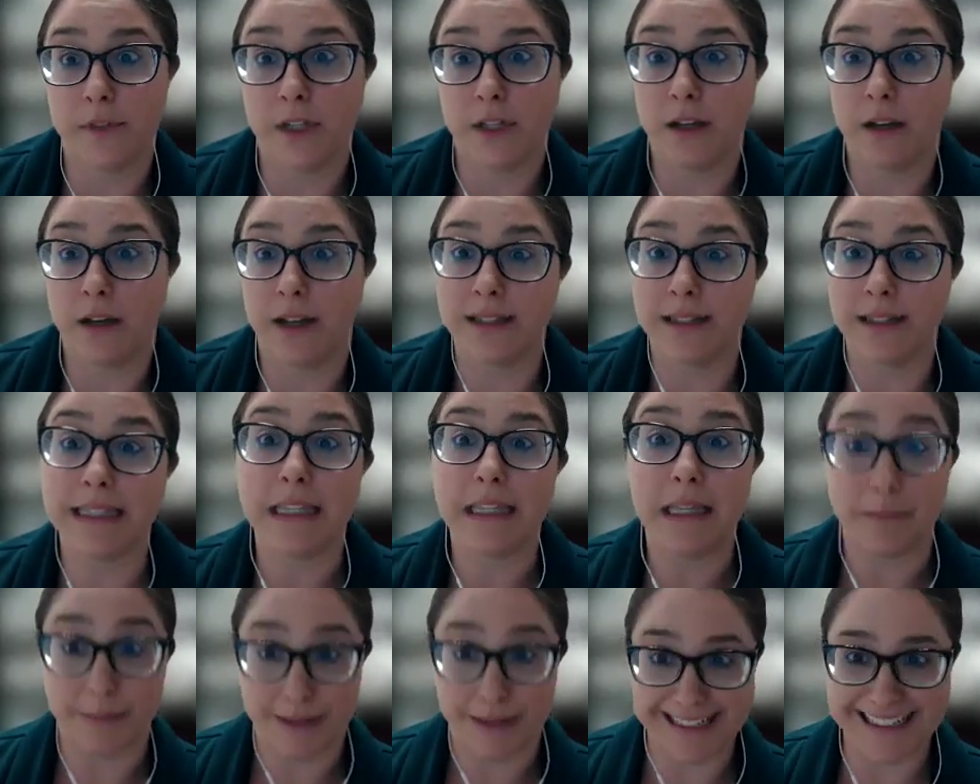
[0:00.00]

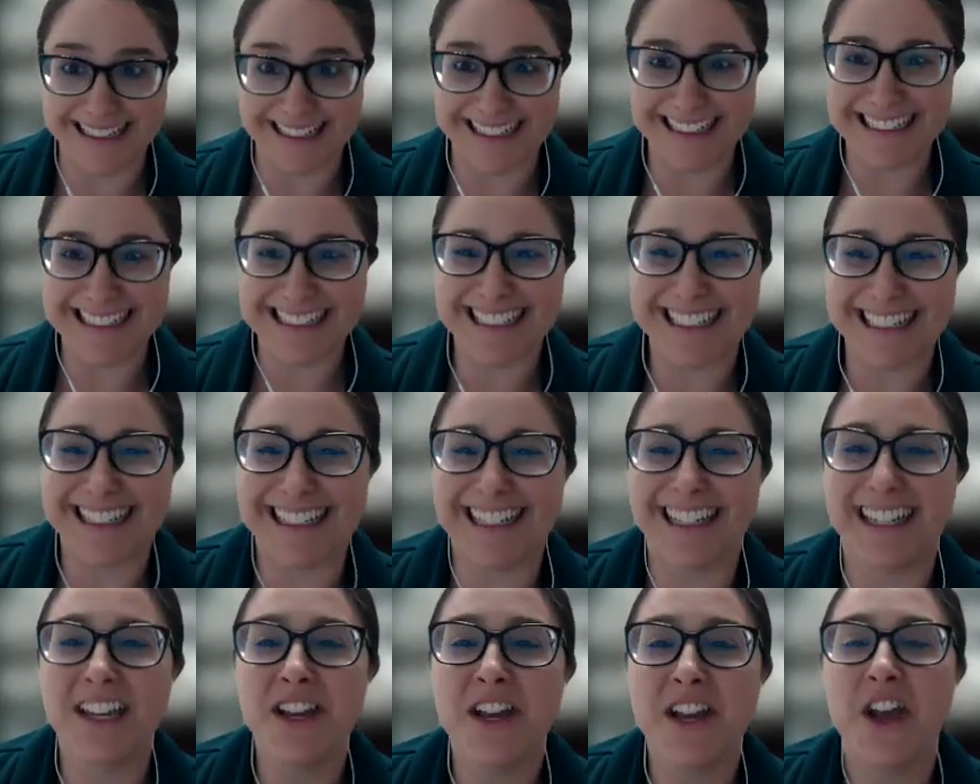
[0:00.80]
unlimited,
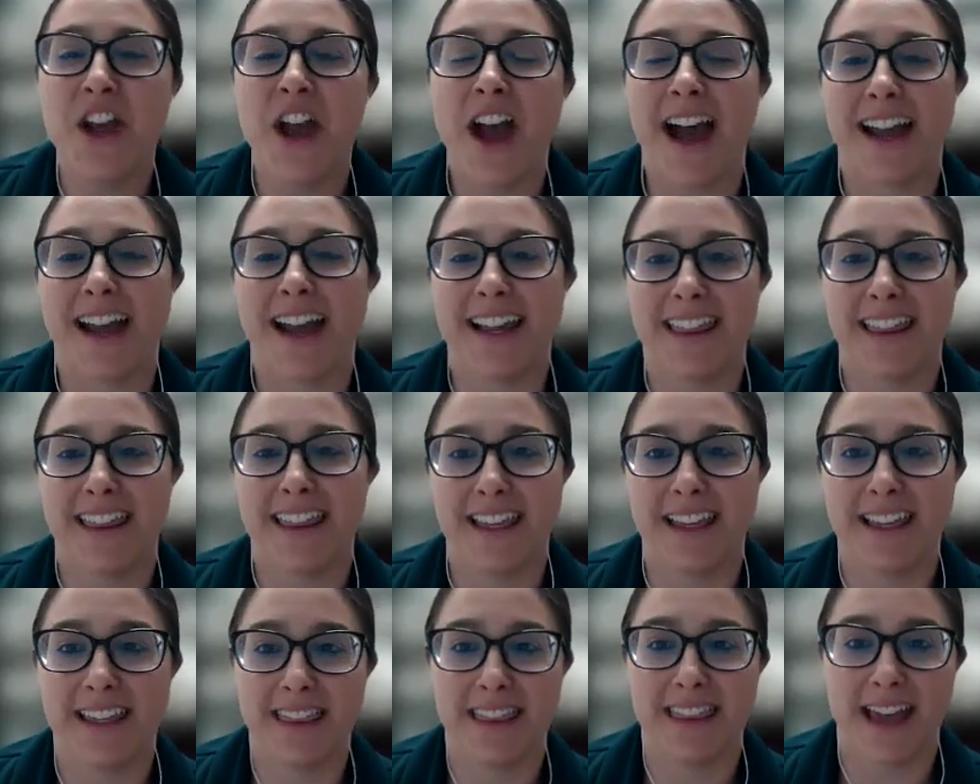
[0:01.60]
I
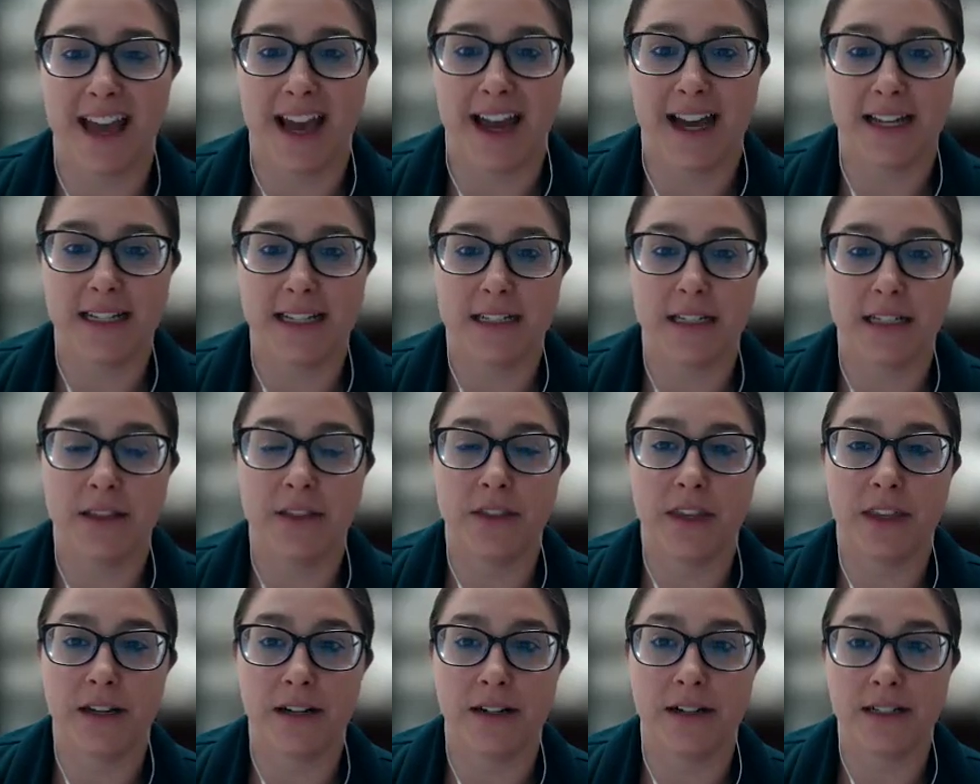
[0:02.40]
think that
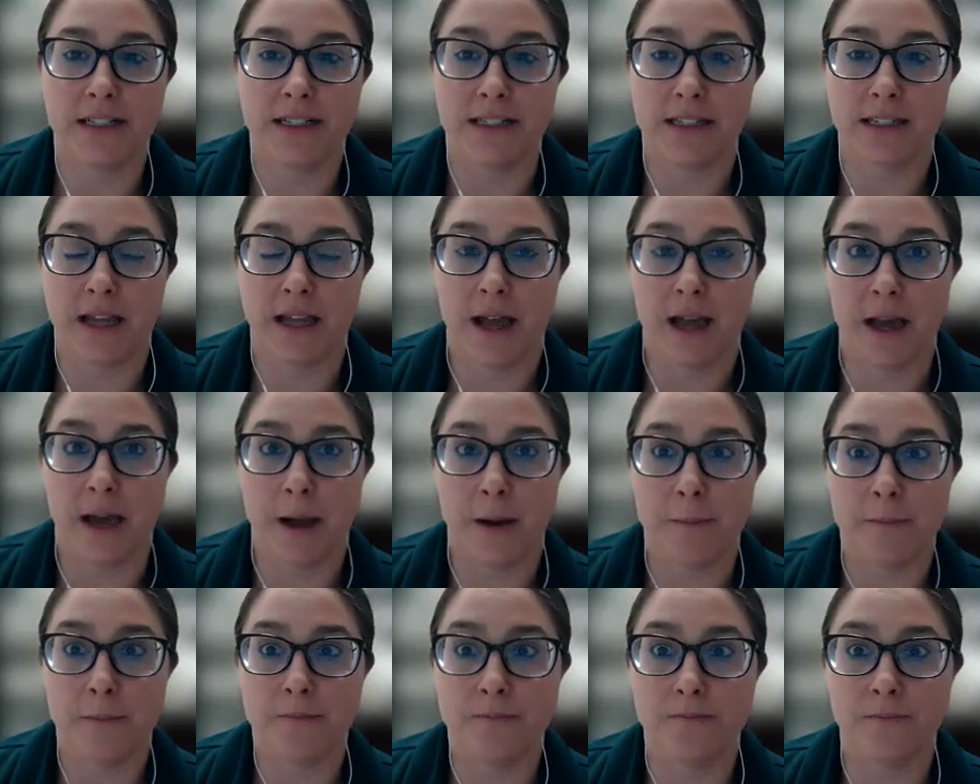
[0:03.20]
there's
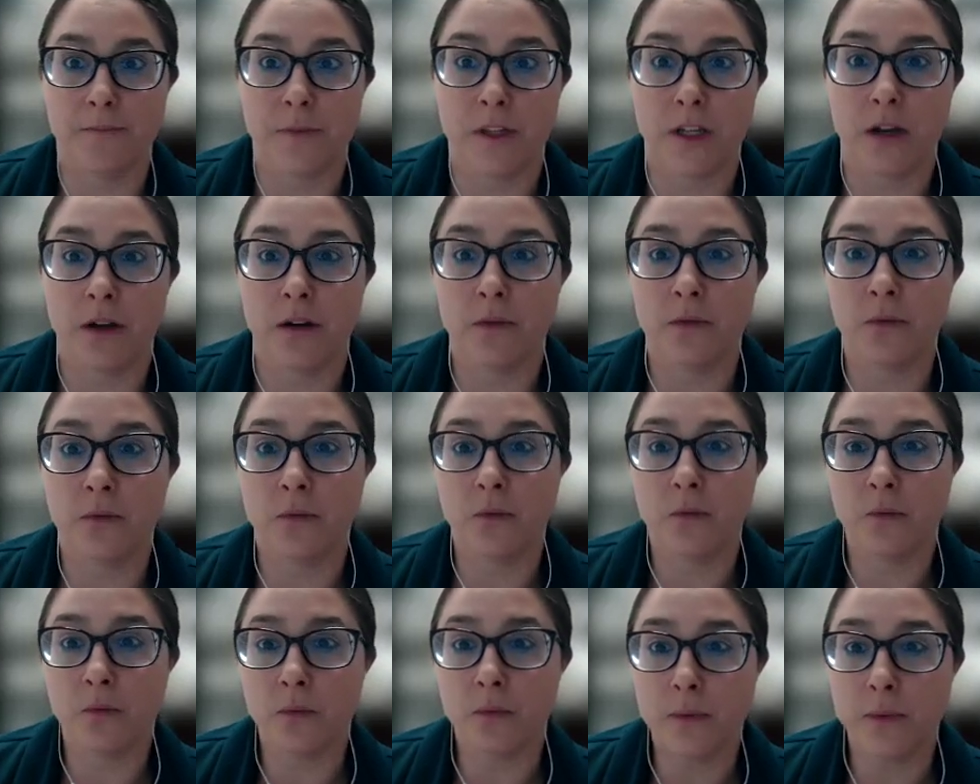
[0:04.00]

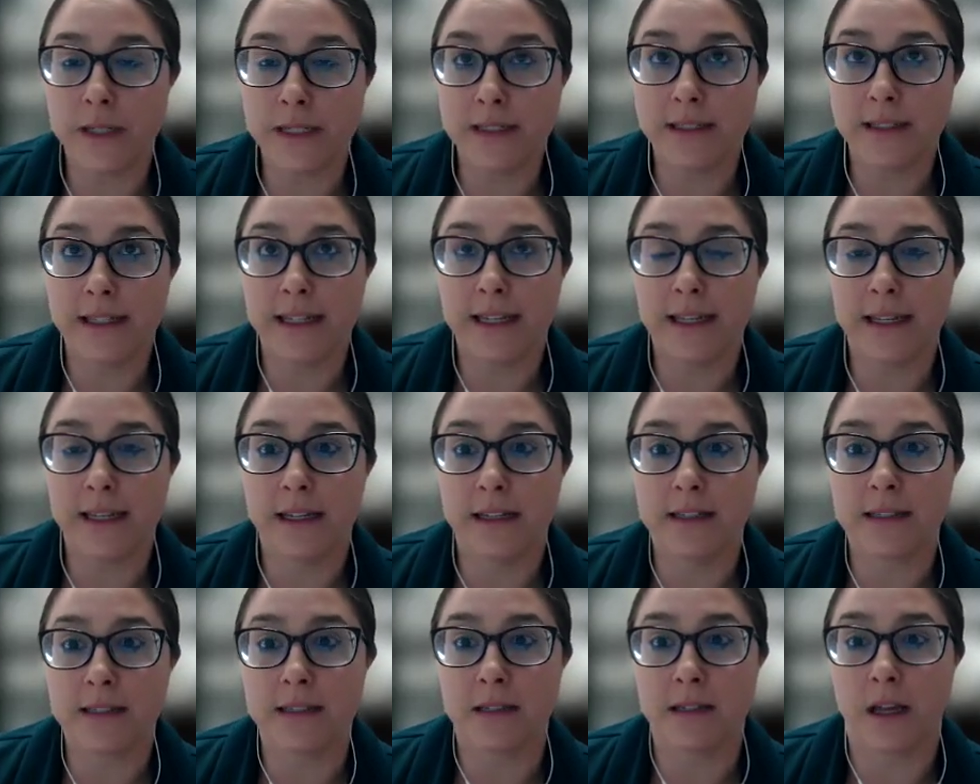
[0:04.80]
really
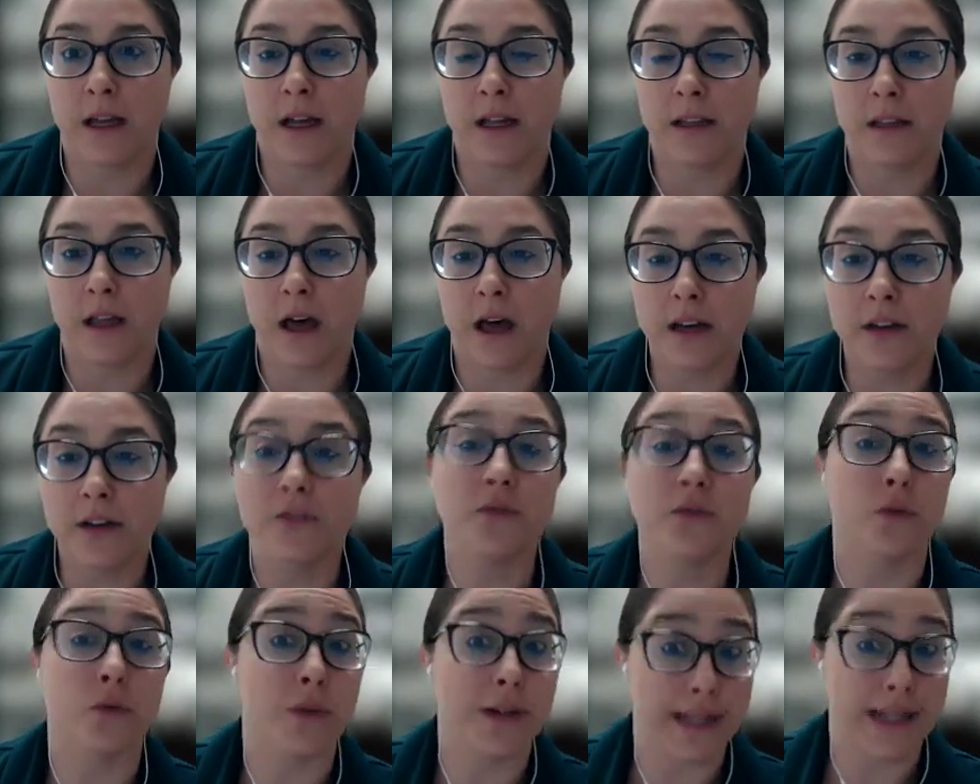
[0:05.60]
a lot
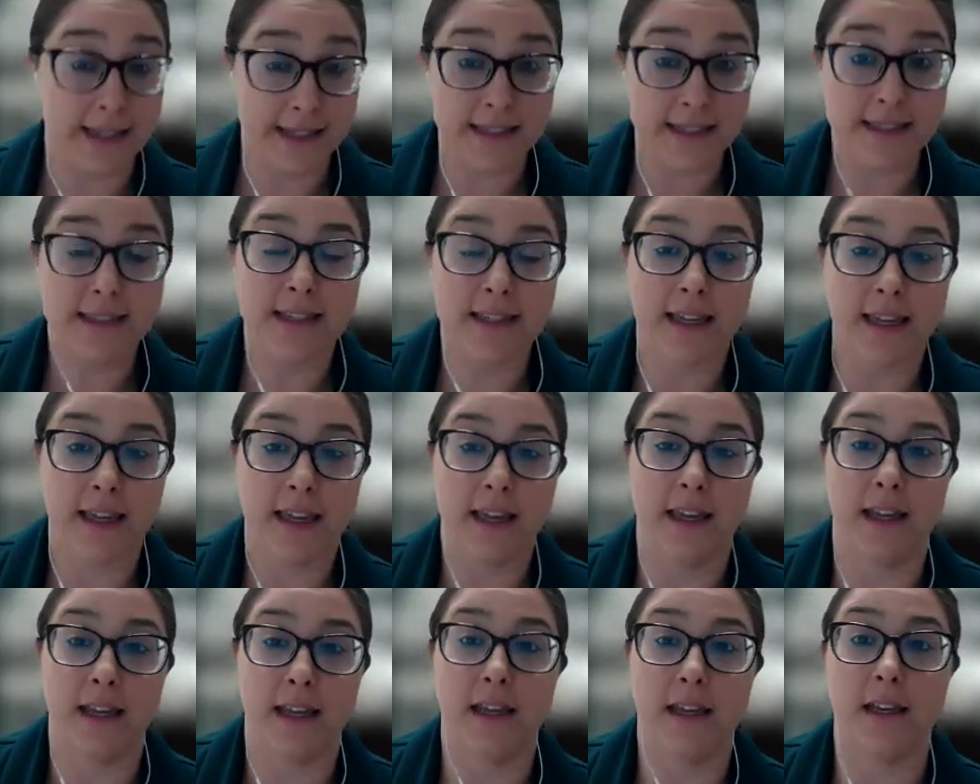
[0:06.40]
of risk
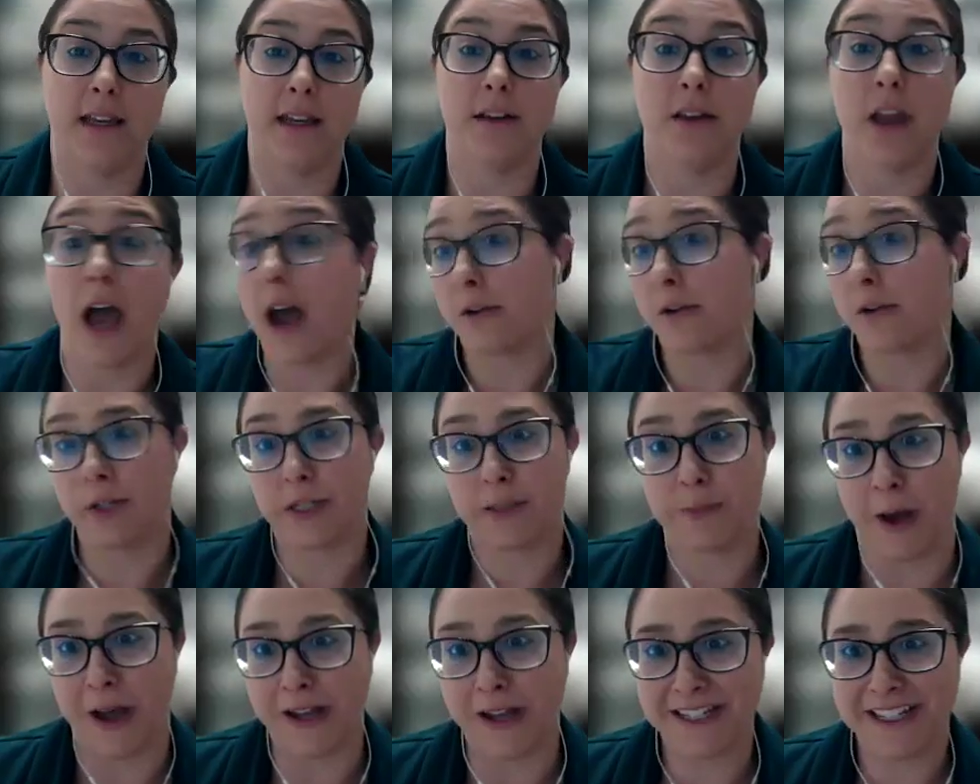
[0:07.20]
in not
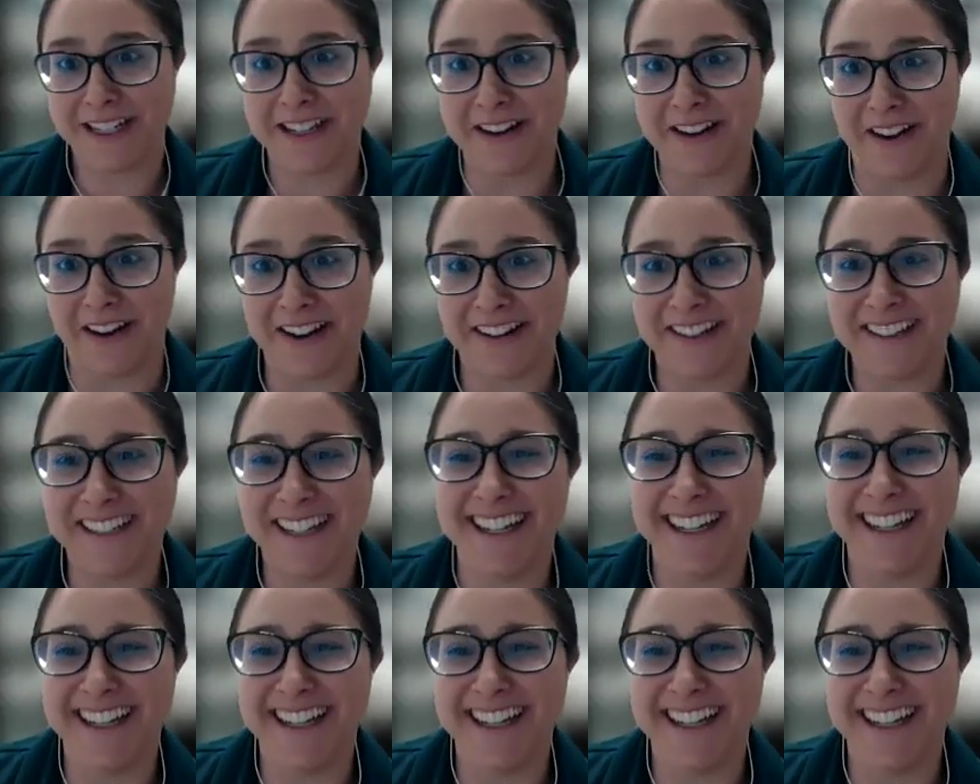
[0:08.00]
responding at all.